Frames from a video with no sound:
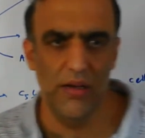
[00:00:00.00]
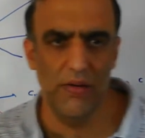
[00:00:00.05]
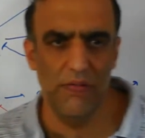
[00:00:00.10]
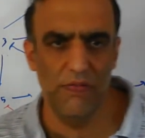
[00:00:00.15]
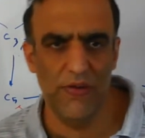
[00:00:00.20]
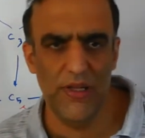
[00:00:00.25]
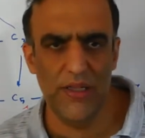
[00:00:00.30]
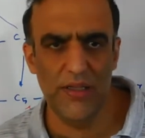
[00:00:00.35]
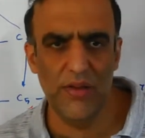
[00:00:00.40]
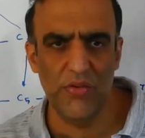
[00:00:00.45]

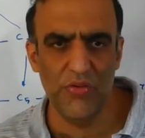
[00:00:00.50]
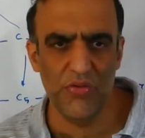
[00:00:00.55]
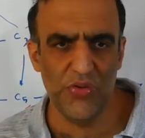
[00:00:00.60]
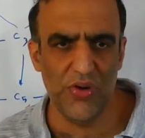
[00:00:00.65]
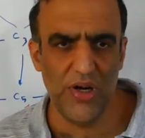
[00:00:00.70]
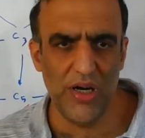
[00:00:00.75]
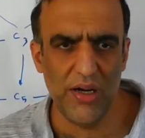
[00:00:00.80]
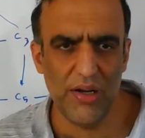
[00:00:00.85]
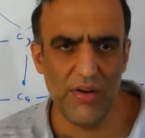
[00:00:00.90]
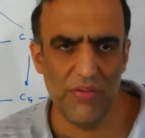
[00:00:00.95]
With these
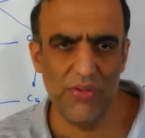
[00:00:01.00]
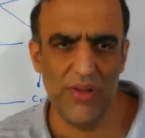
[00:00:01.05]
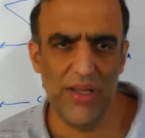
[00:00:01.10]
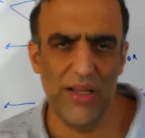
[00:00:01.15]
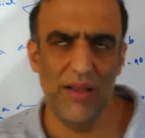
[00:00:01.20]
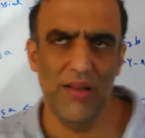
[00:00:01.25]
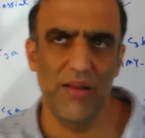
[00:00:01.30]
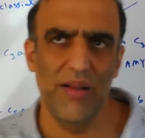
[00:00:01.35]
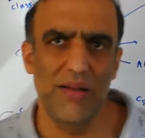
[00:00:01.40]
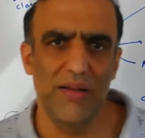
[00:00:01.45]
drugs,
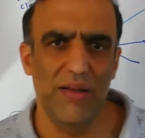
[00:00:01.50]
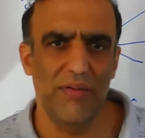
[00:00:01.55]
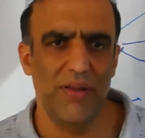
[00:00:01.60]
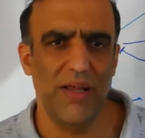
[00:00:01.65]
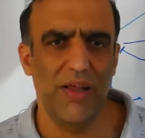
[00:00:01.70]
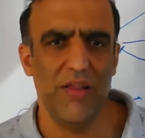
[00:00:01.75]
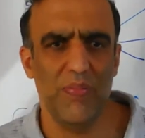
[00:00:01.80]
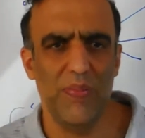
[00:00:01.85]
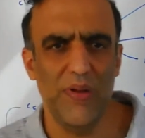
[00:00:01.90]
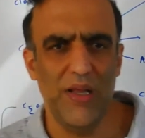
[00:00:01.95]
it is
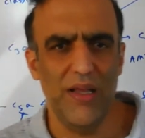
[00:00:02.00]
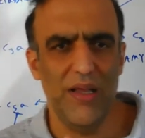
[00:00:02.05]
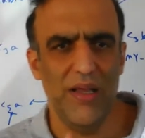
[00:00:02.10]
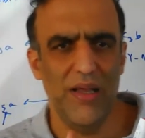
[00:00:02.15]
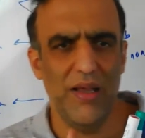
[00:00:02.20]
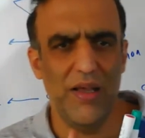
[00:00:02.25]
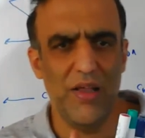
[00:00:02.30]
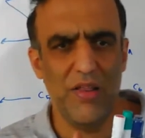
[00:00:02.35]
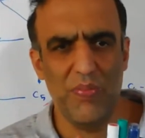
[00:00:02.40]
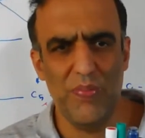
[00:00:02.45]

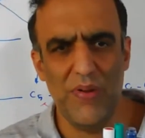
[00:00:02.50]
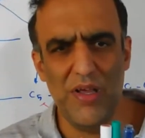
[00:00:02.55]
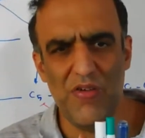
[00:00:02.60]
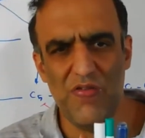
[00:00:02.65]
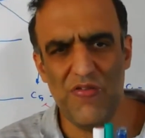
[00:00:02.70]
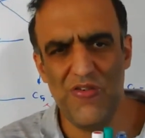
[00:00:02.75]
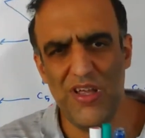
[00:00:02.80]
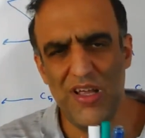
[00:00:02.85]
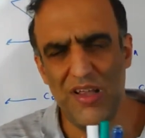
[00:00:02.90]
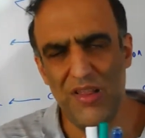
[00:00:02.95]

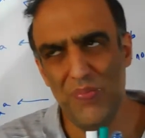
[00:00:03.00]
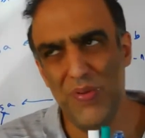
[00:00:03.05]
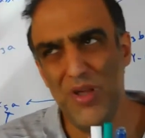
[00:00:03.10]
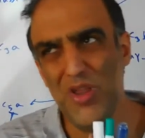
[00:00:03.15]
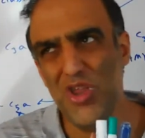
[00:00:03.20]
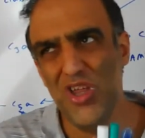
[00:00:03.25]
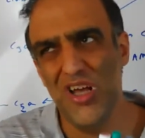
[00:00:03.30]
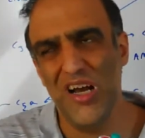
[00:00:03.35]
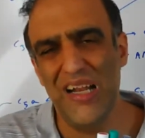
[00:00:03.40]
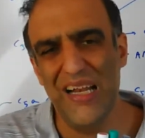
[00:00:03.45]

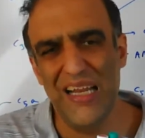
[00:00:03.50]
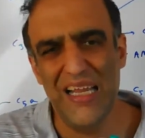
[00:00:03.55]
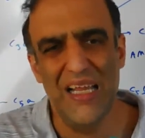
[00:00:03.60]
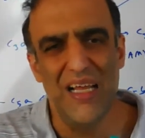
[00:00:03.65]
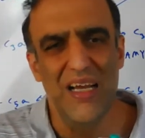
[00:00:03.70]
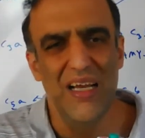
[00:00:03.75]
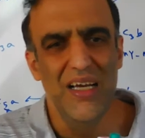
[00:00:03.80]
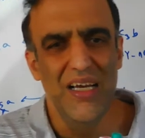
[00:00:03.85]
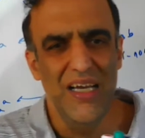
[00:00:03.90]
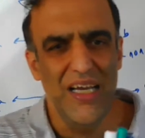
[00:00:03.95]
especially
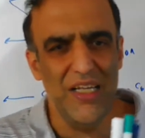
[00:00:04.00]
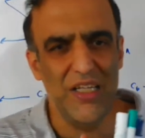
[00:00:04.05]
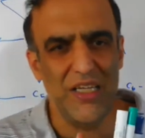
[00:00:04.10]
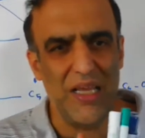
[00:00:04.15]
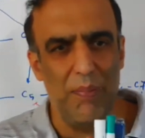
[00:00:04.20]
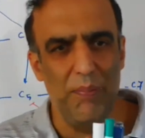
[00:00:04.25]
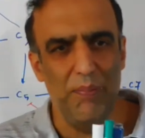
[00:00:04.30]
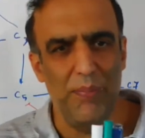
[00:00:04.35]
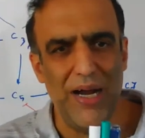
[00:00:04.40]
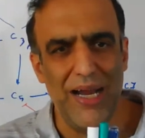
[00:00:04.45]
it
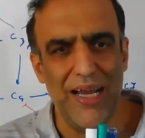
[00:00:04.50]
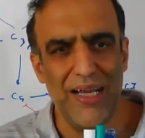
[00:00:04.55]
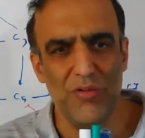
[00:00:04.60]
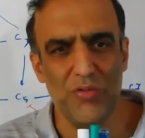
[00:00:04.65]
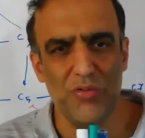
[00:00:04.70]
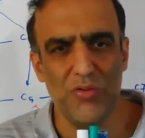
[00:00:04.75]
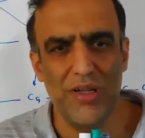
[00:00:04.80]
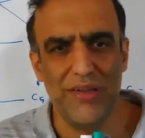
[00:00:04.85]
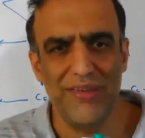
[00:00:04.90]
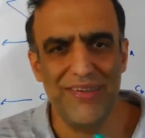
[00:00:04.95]
can bind to
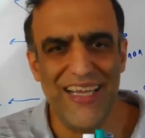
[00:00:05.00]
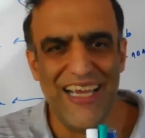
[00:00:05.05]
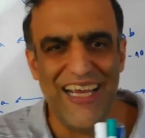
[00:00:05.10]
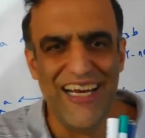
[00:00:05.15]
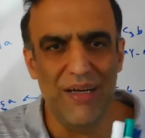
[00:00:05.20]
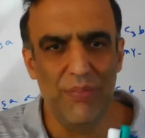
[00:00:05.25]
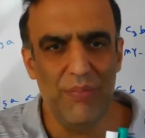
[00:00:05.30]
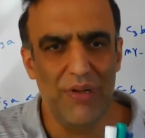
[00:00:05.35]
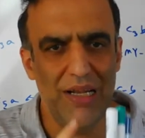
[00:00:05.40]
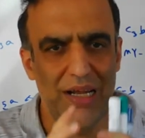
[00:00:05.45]
the
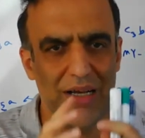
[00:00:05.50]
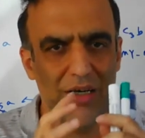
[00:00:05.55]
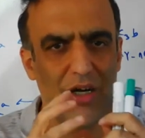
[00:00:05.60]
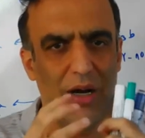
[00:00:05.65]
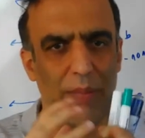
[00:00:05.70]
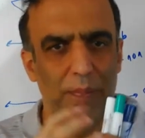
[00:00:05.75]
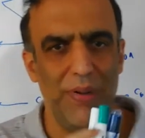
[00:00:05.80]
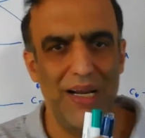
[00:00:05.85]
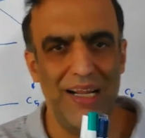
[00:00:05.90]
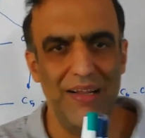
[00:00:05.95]
terminal
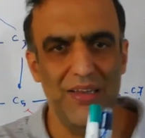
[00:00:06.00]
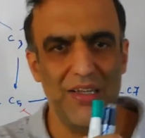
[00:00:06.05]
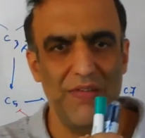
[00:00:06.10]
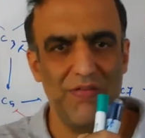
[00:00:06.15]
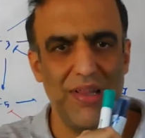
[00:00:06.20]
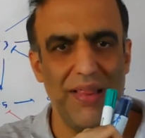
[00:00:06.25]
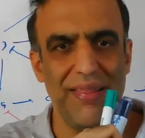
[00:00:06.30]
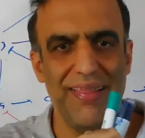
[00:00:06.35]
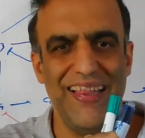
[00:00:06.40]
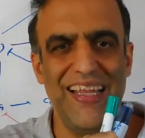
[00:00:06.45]
component of
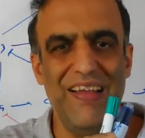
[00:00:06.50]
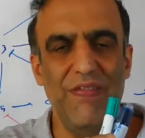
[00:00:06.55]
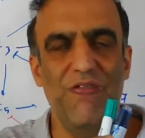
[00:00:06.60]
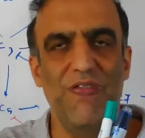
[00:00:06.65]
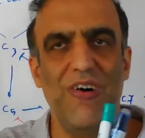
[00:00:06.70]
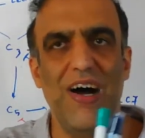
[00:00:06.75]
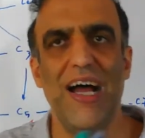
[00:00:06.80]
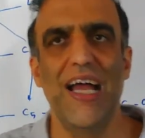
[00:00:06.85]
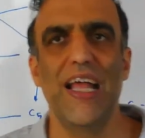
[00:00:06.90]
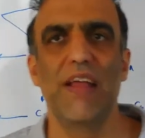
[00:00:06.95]
the
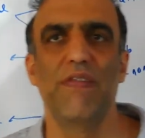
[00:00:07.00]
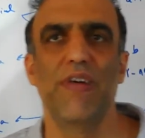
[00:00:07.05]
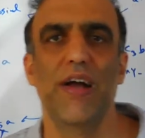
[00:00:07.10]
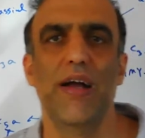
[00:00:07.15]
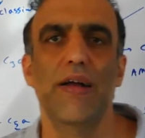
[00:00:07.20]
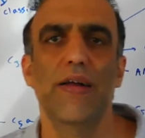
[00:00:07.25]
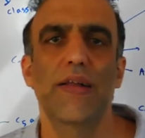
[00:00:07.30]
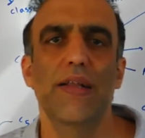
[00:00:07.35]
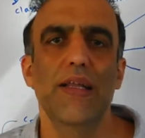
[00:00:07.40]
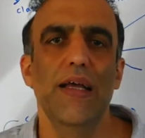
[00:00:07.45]
C5,
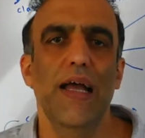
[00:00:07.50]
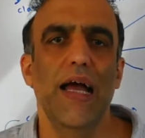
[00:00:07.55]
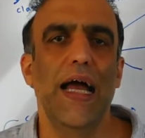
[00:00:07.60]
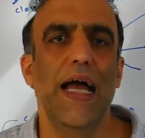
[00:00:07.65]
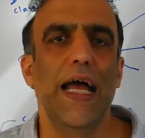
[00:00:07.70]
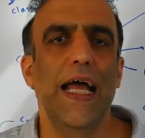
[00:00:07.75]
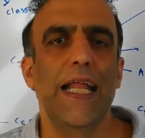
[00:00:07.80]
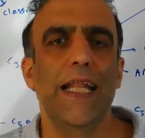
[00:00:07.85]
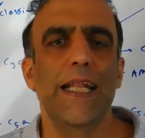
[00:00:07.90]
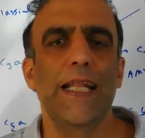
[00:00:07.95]

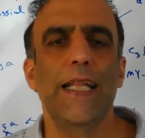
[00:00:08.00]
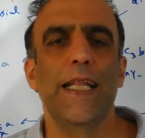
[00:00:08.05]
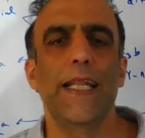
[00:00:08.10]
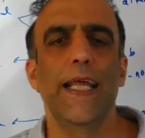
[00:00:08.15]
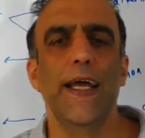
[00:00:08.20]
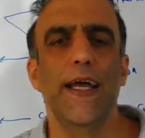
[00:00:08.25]
and